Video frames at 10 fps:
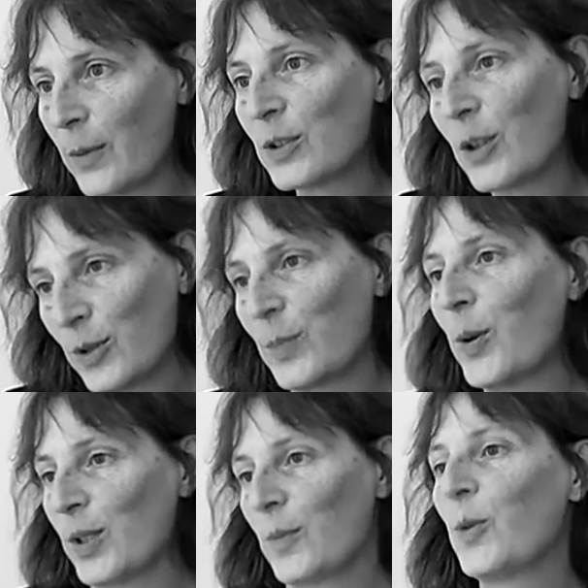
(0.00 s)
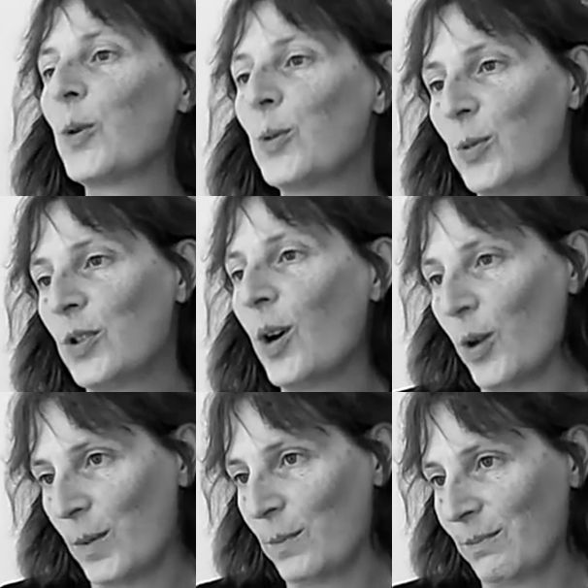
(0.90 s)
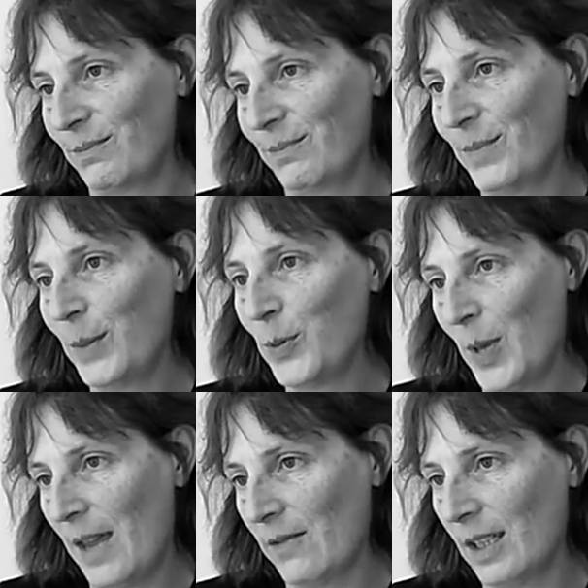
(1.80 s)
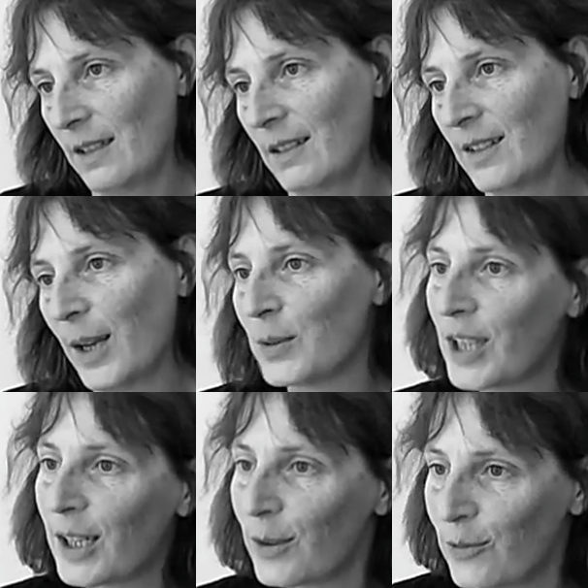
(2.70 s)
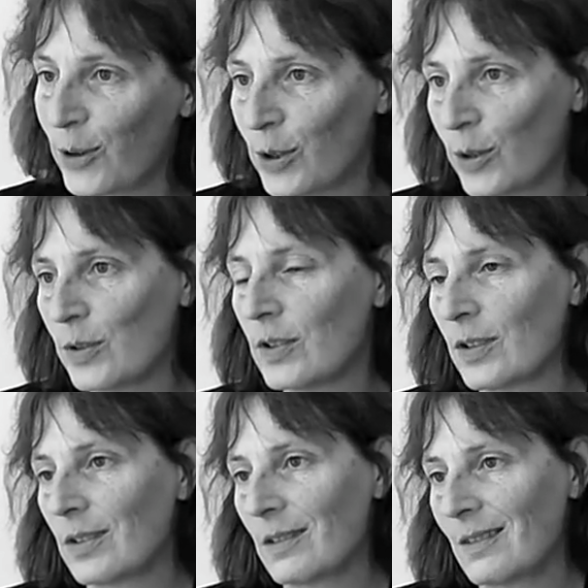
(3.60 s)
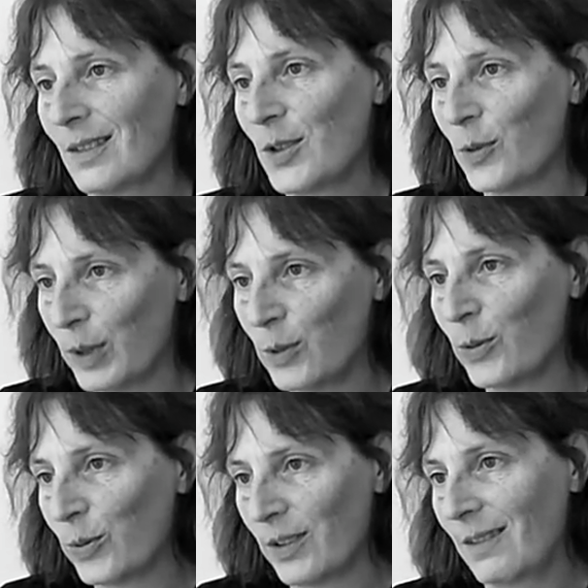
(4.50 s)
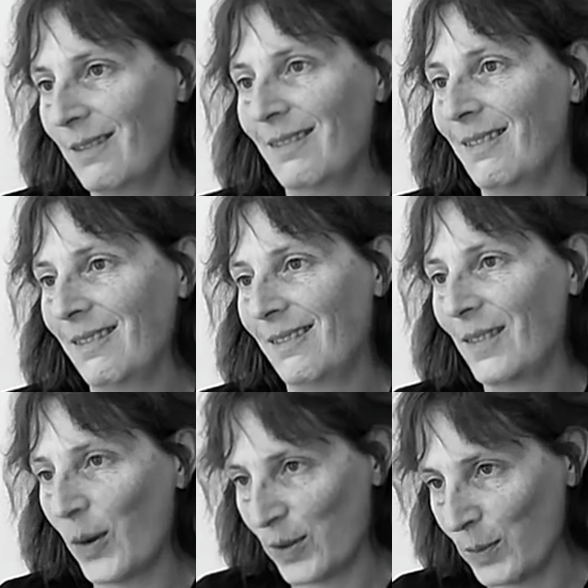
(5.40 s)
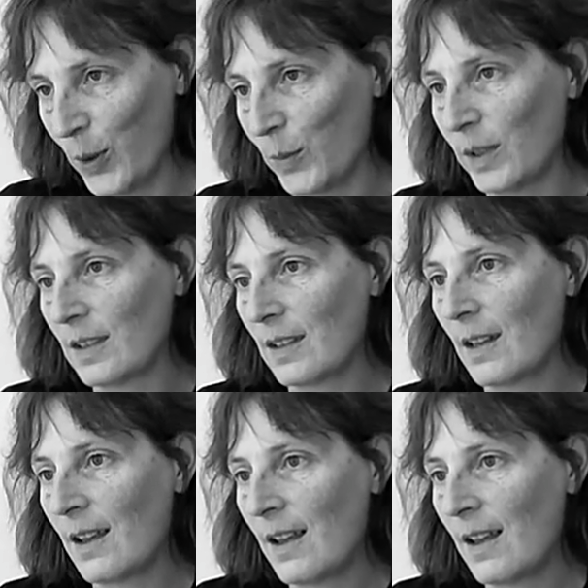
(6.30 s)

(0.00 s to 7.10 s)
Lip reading: were so surprised at what a good time people were having, that they were taking photos just to record those moments.